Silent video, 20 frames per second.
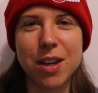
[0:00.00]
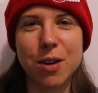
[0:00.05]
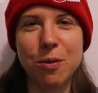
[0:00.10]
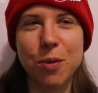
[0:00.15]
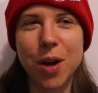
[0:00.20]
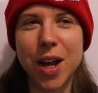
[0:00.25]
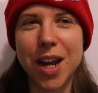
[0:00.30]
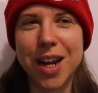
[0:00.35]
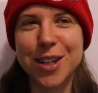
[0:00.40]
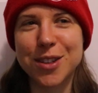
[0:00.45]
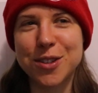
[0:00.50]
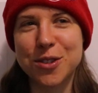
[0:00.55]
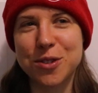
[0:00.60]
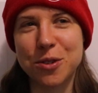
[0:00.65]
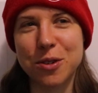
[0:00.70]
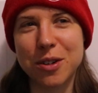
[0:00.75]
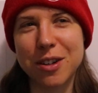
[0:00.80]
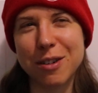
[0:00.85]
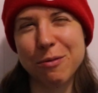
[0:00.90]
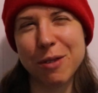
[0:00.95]
a waste
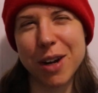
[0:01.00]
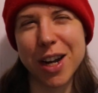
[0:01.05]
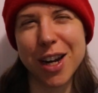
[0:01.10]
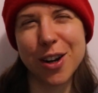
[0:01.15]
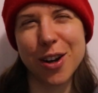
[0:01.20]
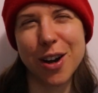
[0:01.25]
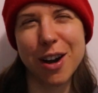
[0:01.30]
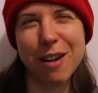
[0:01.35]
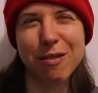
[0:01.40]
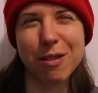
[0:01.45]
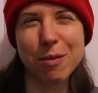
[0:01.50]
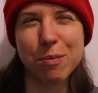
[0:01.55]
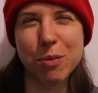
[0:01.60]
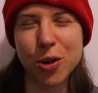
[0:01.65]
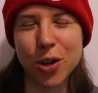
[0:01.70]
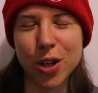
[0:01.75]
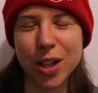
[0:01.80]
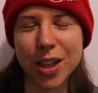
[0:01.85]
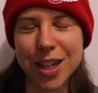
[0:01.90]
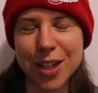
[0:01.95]
or a write-off or
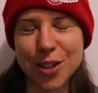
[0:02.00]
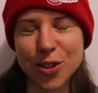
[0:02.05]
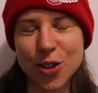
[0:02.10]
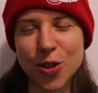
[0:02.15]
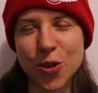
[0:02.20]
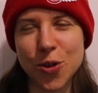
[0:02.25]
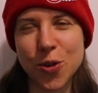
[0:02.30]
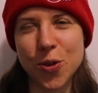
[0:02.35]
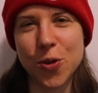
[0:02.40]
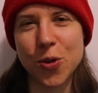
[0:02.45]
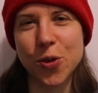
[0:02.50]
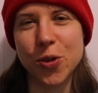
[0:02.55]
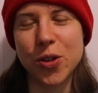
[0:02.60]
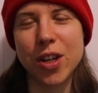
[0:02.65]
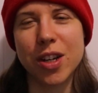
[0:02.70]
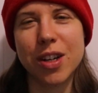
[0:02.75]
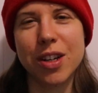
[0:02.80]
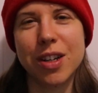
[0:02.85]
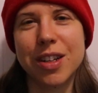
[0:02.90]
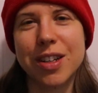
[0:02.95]
putting things on
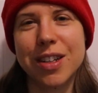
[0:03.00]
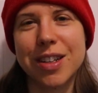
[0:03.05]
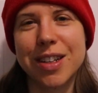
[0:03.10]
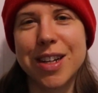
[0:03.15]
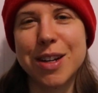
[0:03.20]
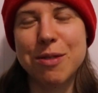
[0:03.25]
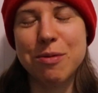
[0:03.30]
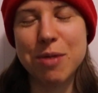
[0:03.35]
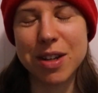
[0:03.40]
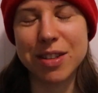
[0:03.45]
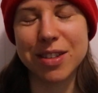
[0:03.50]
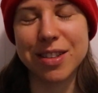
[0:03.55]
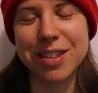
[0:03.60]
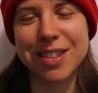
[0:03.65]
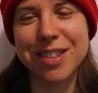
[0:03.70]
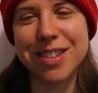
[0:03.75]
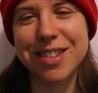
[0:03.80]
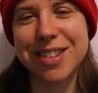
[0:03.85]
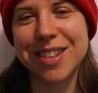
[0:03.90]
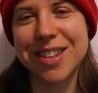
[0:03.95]
hold. It
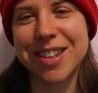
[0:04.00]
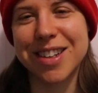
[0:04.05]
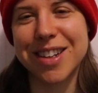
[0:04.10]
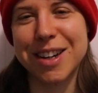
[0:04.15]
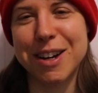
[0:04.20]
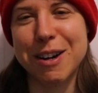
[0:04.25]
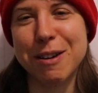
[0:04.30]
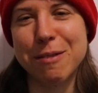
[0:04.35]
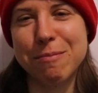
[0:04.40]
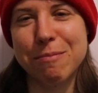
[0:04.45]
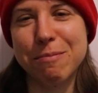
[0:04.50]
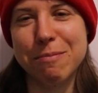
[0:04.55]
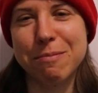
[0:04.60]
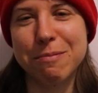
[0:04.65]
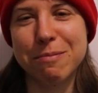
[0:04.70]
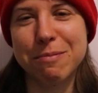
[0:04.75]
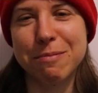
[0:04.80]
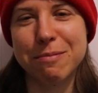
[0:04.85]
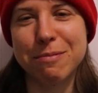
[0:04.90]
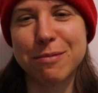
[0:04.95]
wasn't.
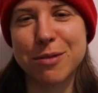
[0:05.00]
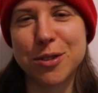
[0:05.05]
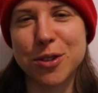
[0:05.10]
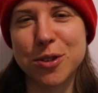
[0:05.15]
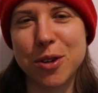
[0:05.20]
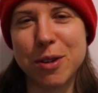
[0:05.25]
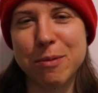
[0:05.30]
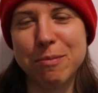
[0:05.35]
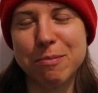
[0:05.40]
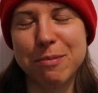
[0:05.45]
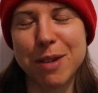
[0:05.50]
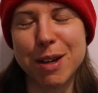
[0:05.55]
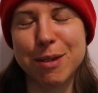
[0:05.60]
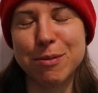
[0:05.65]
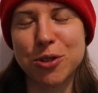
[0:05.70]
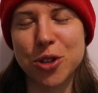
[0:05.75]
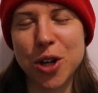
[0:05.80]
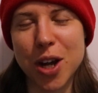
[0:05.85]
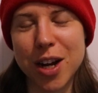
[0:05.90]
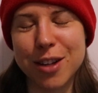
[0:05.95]
So I'm
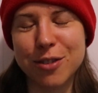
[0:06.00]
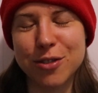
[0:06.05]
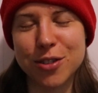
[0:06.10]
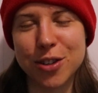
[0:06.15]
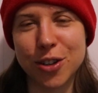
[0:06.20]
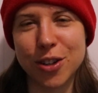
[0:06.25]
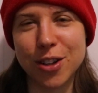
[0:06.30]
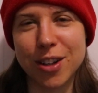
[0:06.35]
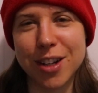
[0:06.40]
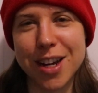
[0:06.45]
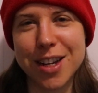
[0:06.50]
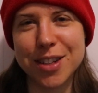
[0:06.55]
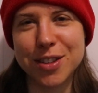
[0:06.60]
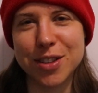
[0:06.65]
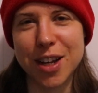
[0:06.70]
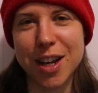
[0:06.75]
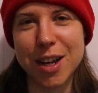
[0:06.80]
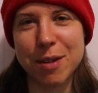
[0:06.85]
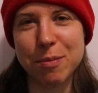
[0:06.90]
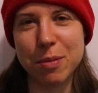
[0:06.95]
trying to internalize
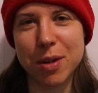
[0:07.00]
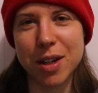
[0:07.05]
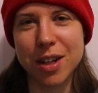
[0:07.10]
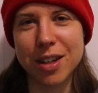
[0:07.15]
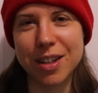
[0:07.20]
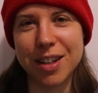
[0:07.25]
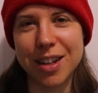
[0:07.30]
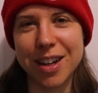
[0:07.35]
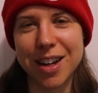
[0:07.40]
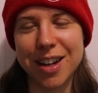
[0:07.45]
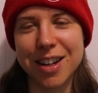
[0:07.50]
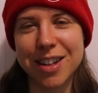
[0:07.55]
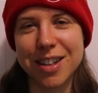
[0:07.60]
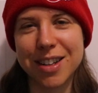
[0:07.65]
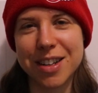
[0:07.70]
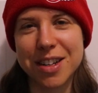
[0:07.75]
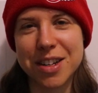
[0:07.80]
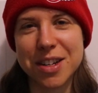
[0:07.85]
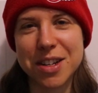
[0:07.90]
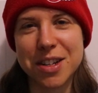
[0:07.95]
that. But yeah,
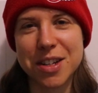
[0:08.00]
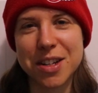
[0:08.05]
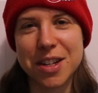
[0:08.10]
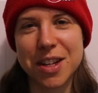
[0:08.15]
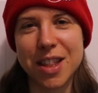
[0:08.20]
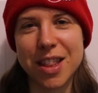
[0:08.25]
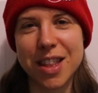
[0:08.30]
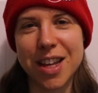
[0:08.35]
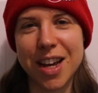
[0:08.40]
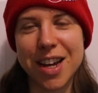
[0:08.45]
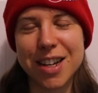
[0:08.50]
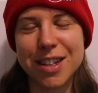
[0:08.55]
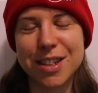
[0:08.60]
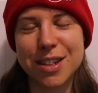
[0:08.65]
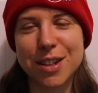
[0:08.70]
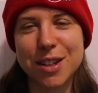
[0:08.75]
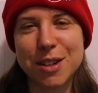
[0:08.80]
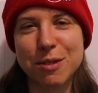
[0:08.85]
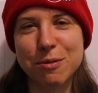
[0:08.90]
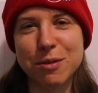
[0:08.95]

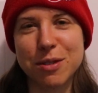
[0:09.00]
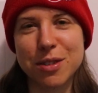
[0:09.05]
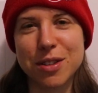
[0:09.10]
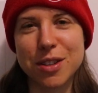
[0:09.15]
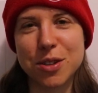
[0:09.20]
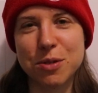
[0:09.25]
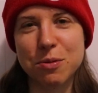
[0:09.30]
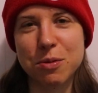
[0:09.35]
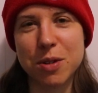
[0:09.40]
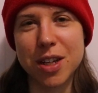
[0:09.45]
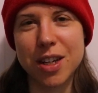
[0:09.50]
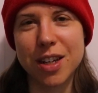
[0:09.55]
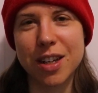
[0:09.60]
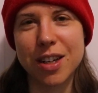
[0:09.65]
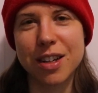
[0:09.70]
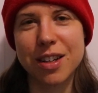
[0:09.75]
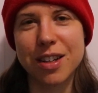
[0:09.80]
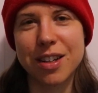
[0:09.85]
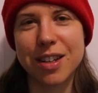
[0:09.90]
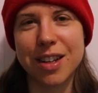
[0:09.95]
that was this
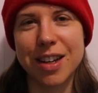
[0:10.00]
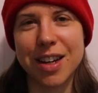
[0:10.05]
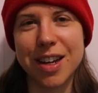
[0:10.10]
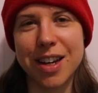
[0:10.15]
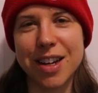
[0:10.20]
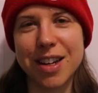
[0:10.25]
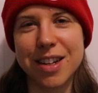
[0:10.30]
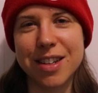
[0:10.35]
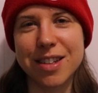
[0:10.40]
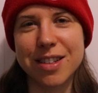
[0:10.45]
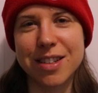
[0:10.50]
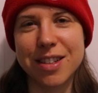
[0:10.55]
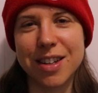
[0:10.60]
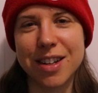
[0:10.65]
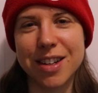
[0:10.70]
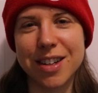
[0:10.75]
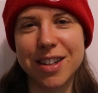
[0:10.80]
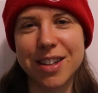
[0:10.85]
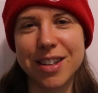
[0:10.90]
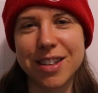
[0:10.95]
week. And
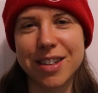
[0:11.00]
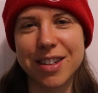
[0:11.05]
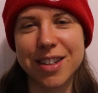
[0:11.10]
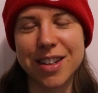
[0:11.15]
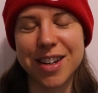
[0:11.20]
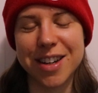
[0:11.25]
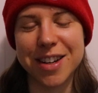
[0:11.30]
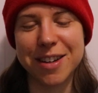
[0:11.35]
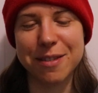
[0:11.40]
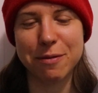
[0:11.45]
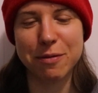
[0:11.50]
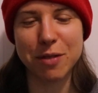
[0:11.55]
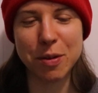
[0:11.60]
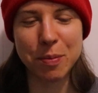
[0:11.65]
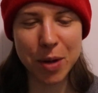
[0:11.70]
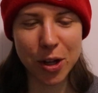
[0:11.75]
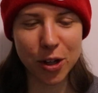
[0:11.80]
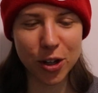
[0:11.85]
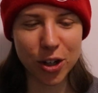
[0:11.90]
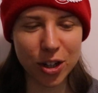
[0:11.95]
yeah,
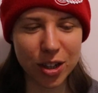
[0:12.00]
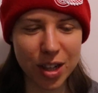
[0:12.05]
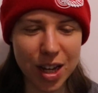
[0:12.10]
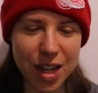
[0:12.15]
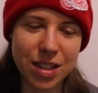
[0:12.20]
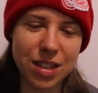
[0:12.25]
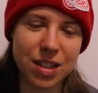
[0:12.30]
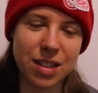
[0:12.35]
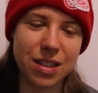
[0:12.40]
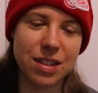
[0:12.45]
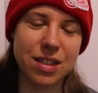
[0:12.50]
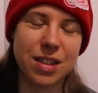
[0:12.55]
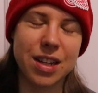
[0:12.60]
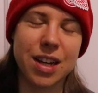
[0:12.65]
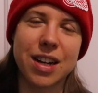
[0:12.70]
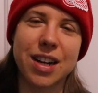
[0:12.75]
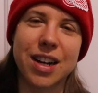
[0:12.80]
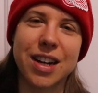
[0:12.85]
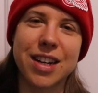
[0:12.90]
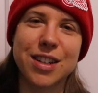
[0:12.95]
familiar lessons
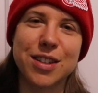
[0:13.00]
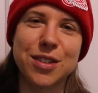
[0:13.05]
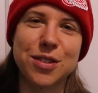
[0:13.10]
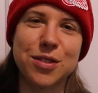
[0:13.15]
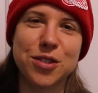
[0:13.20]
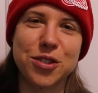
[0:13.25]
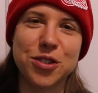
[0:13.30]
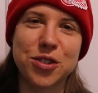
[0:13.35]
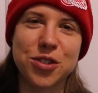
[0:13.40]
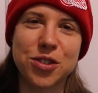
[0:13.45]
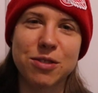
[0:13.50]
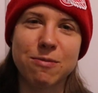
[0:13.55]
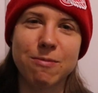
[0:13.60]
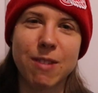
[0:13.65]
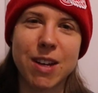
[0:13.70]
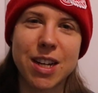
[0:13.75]
that I just